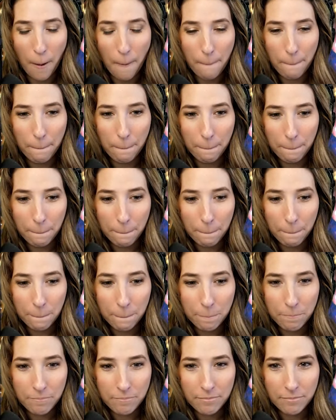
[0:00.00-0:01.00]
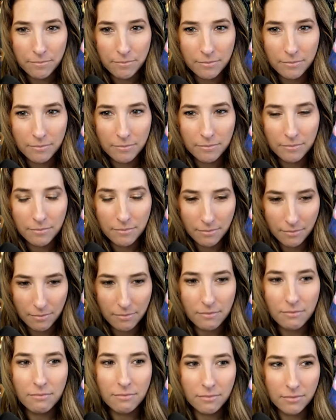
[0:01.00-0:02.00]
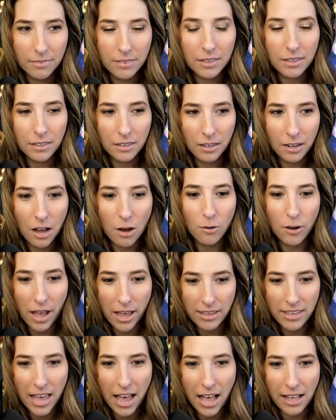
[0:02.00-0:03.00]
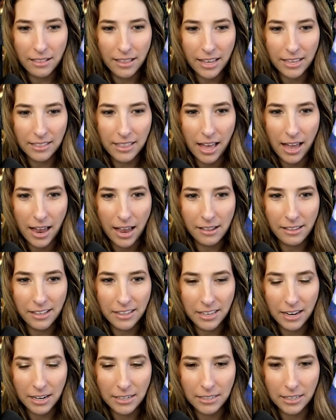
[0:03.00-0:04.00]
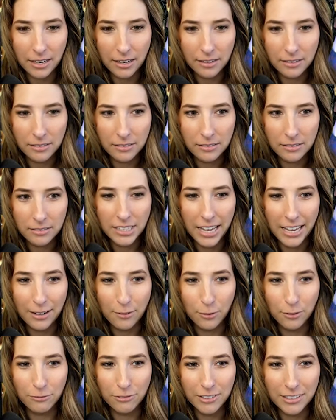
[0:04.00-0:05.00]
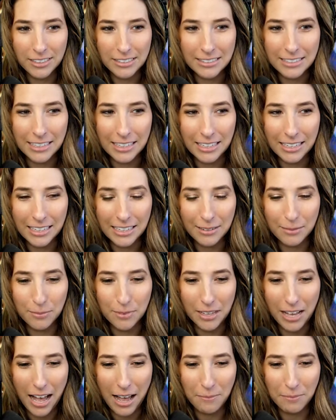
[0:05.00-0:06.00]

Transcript: You make it back to the ship with the goods. Okay, yeah, I like that. I like that idea. Take one for the team.